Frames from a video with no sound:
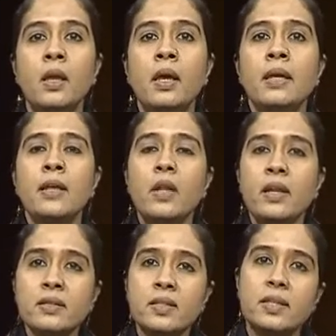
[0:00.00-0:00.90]
now let
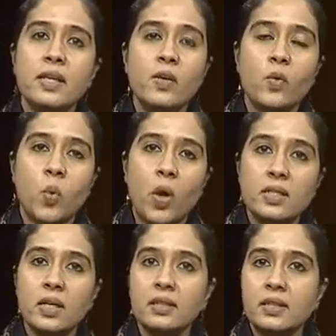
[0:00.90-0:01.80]
us see what
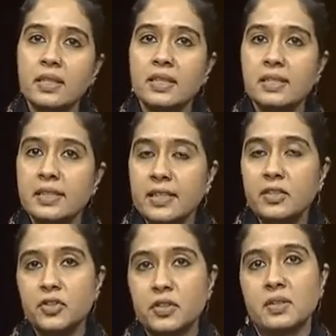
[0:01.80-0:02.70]
are the
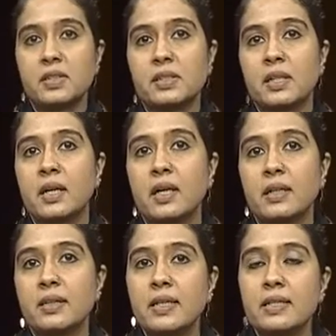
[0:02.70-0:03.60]
contentions
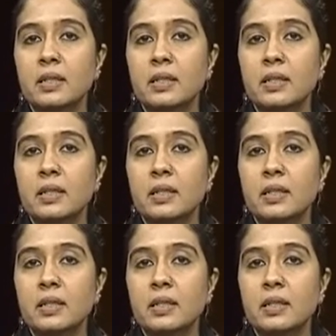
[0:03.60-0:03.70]
that